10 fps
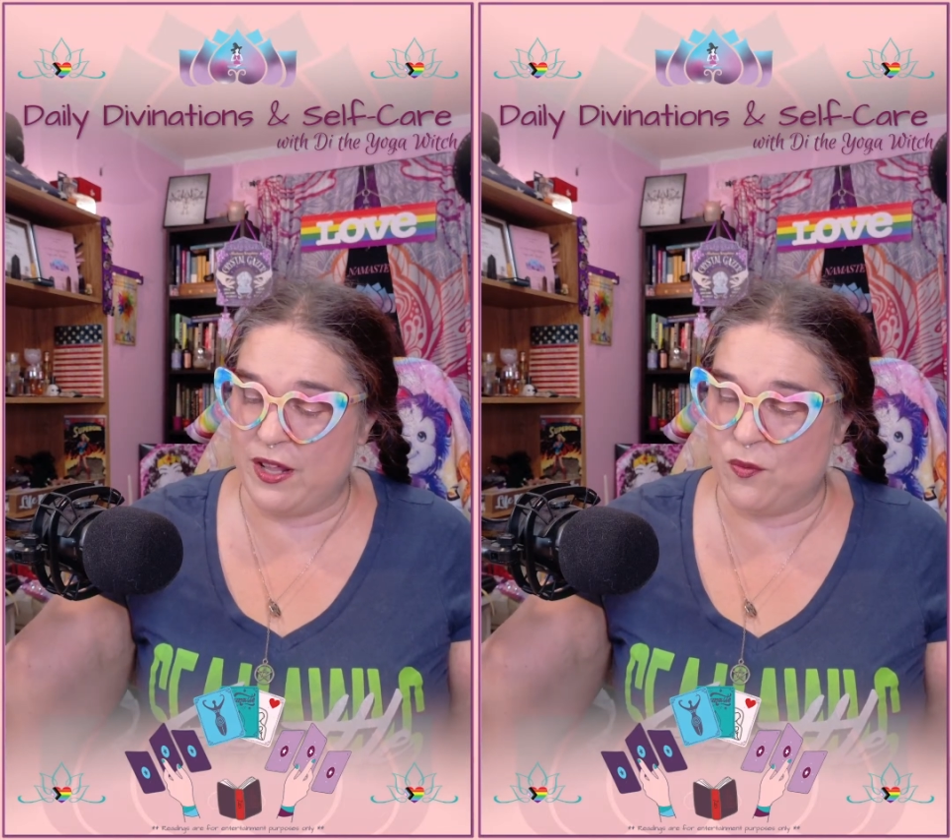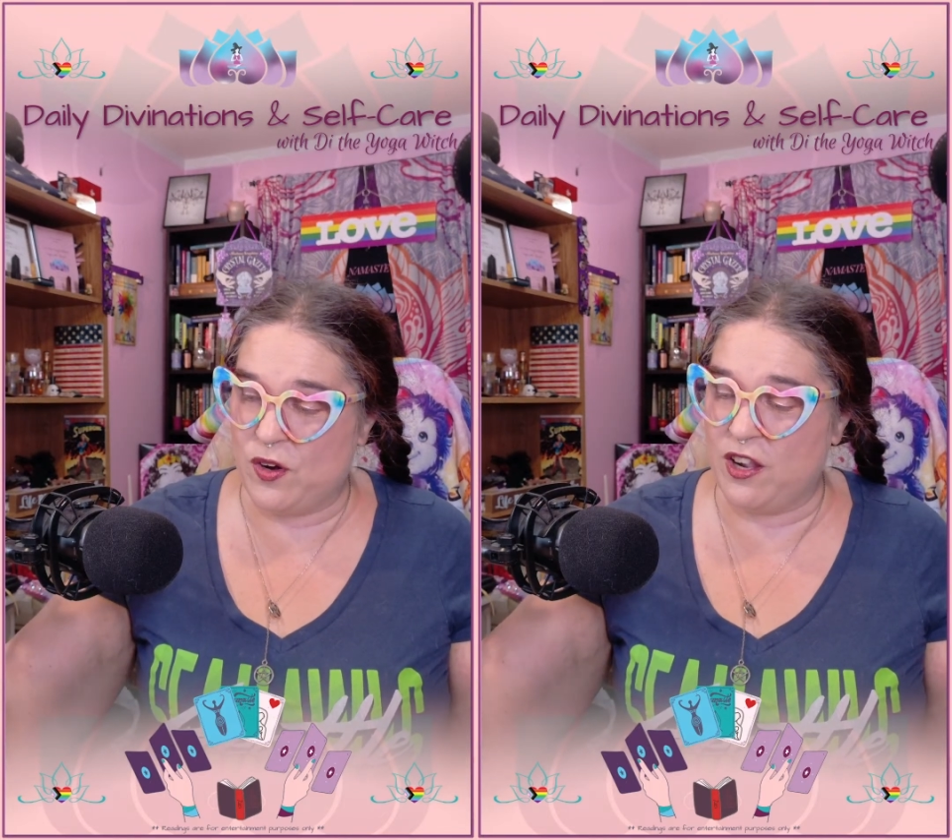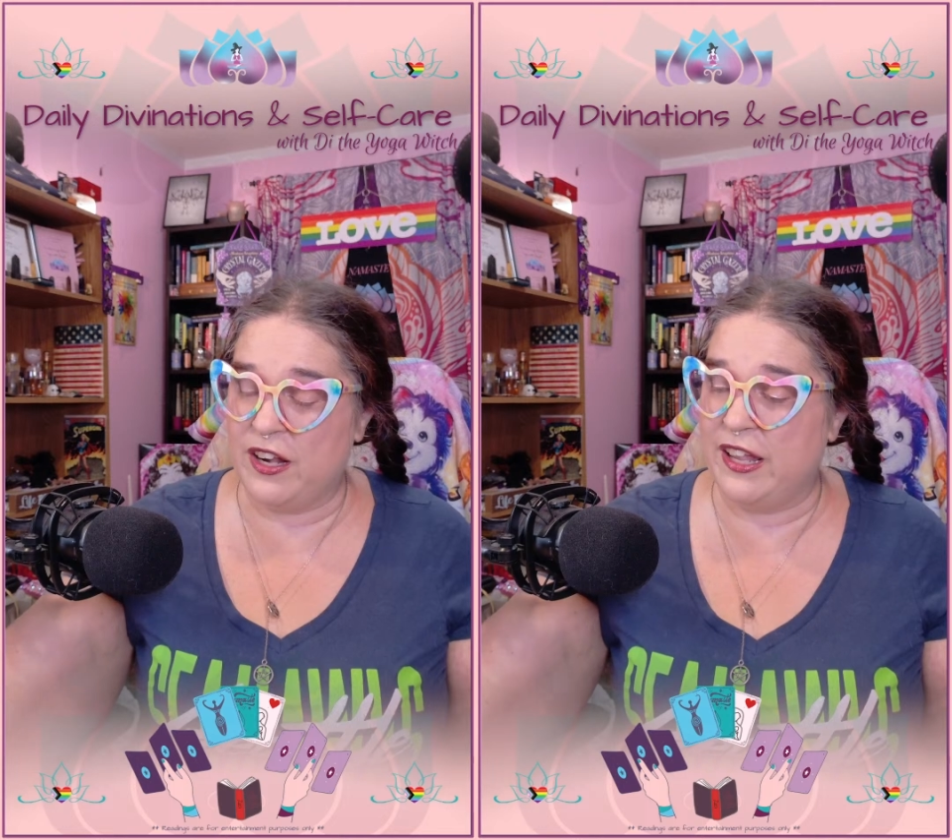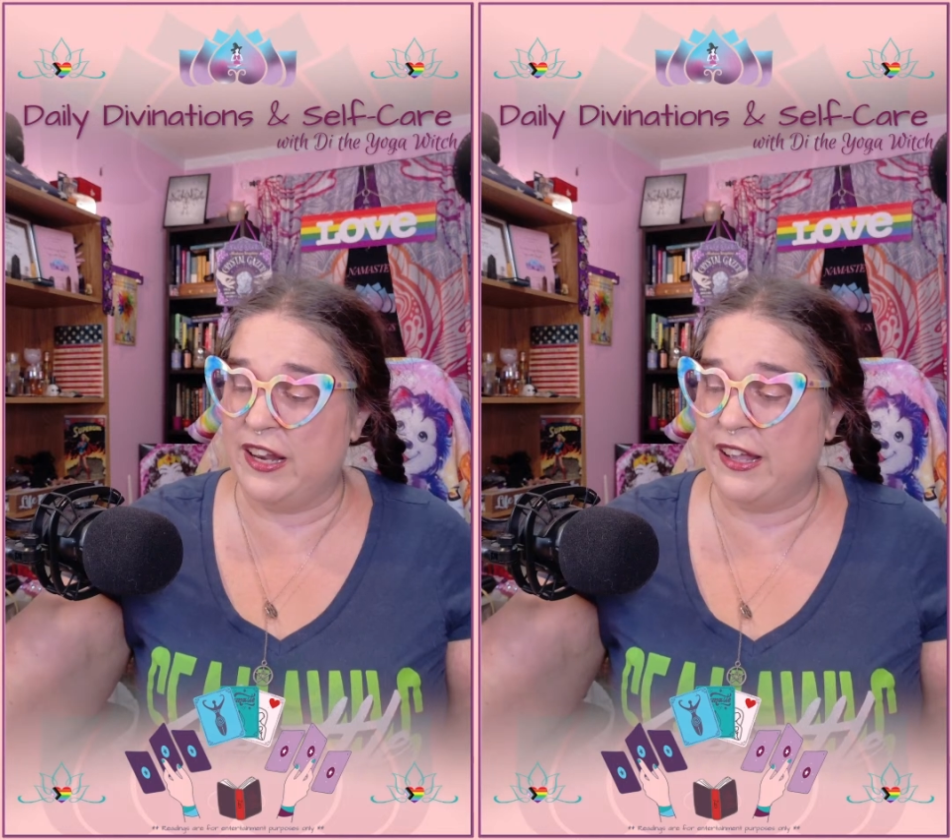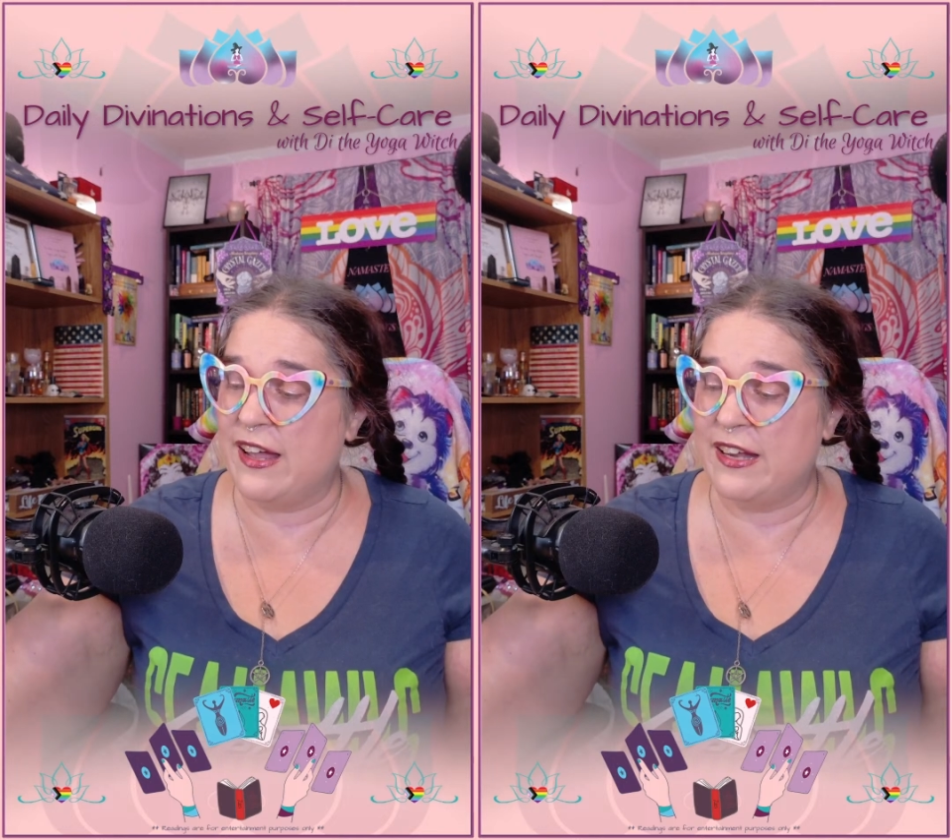and we're not going to get
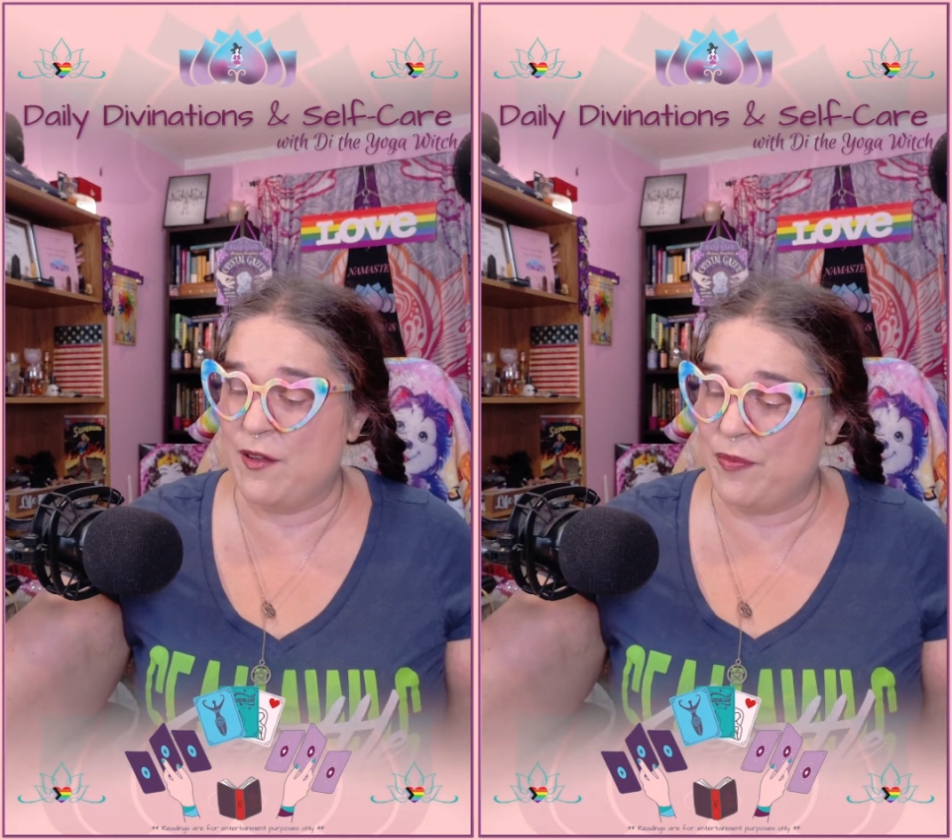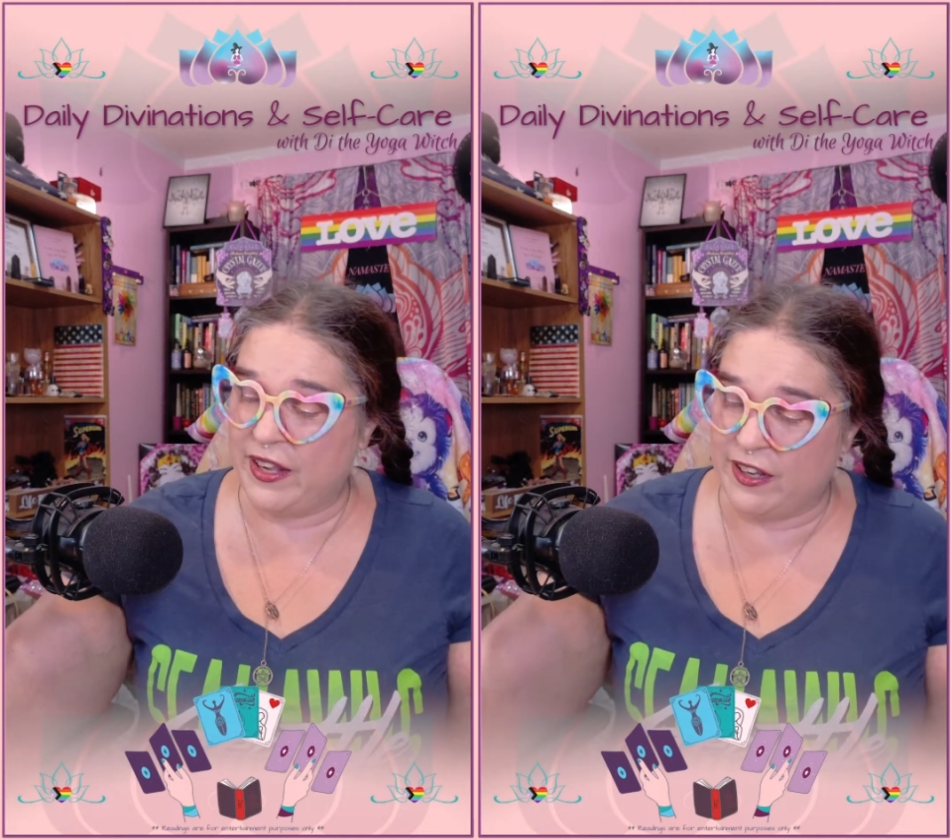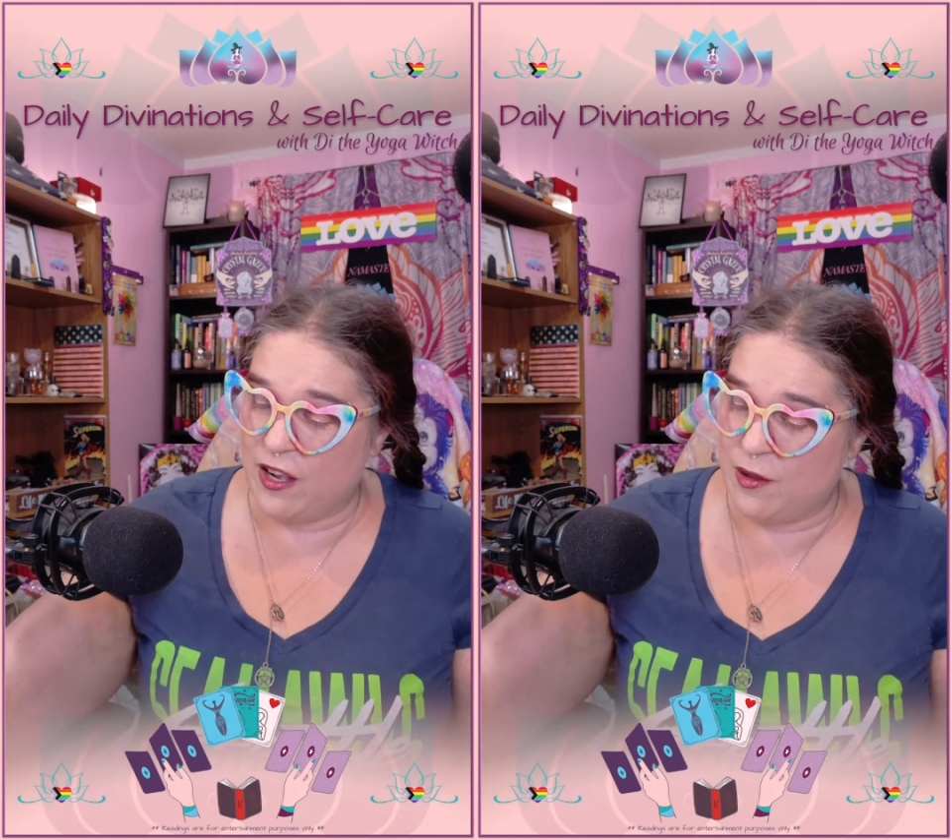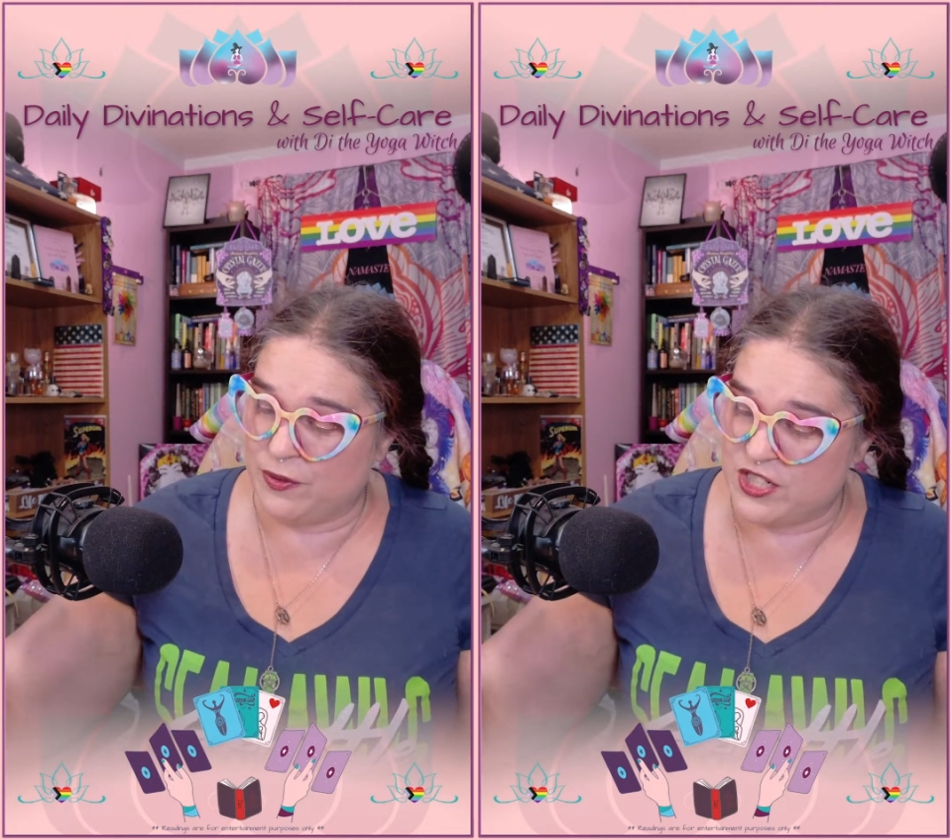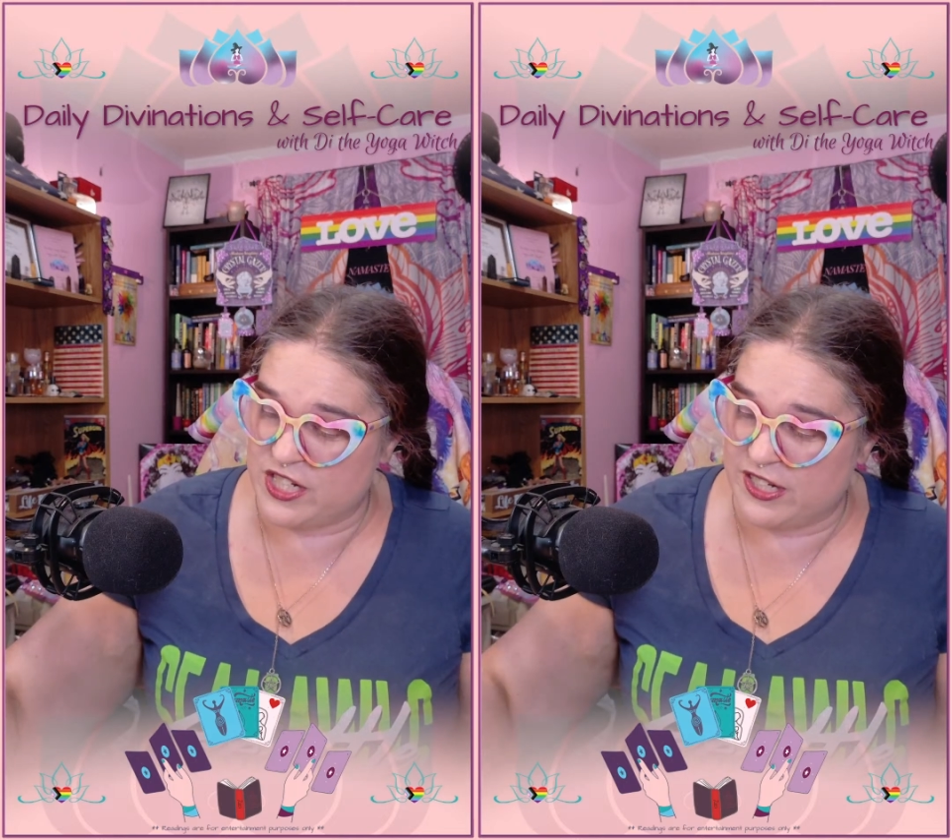a goddamn thing
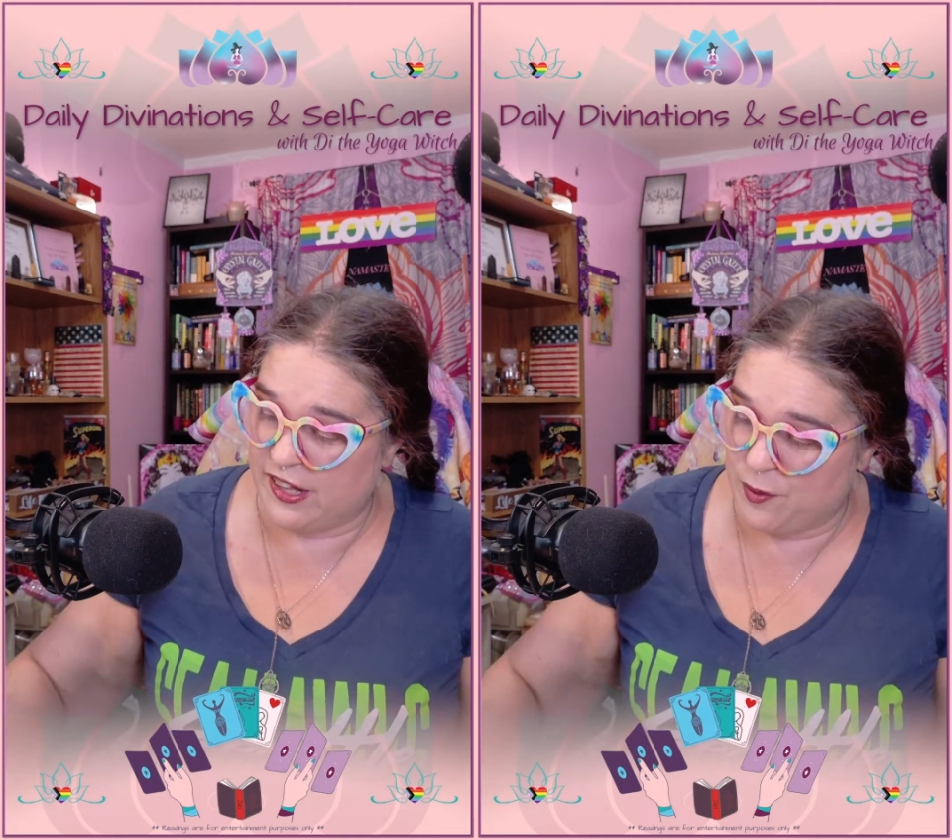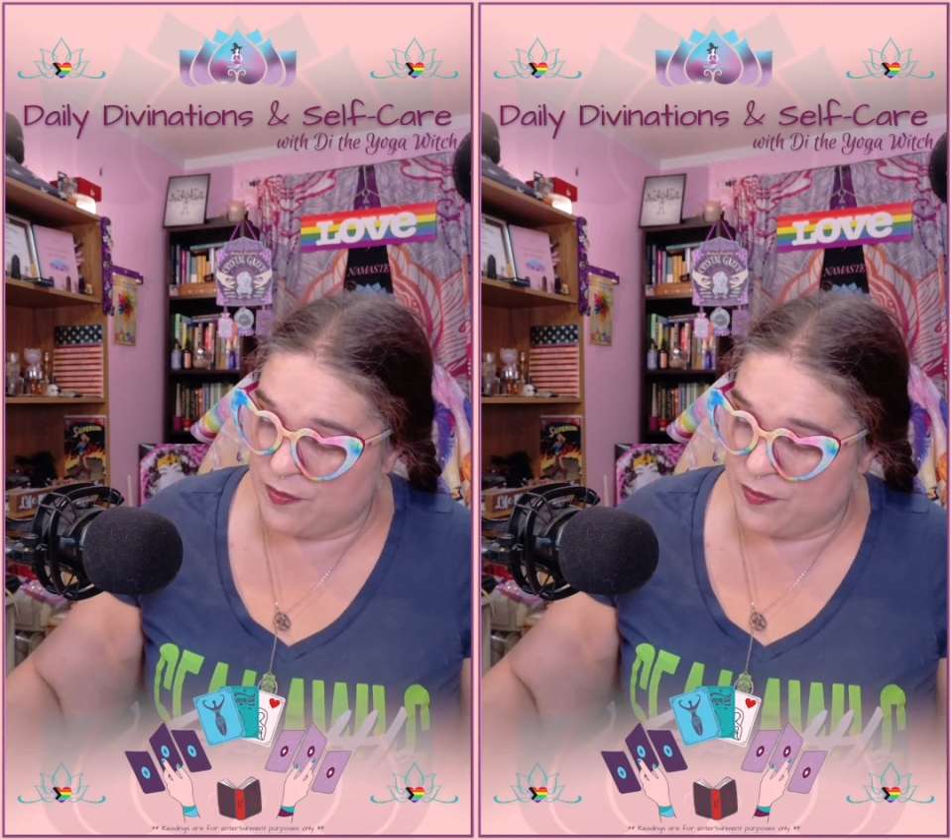accomplished today.